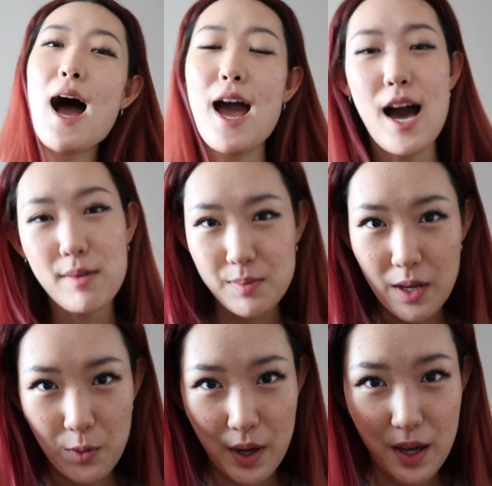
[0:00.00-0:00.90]
I hopped
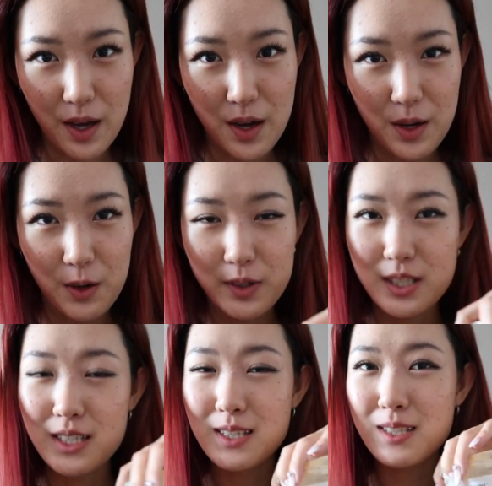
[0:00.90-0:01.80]
my way on over to
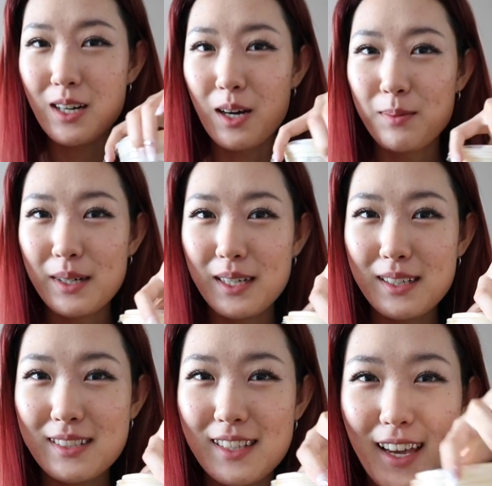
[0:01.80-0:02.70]

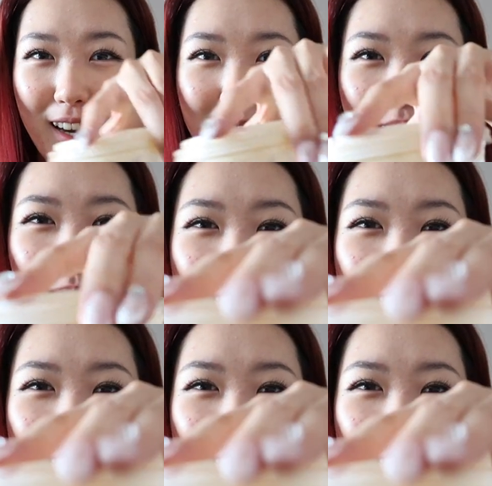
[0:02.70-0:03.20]
Starbucks and I got